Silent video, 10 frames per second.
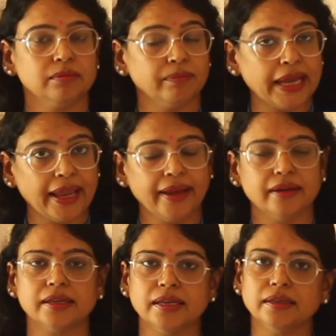My
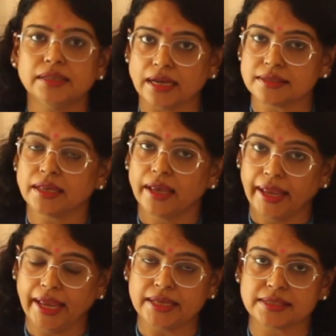end does
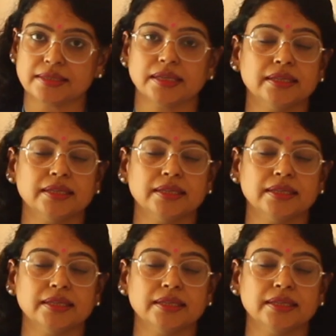haste.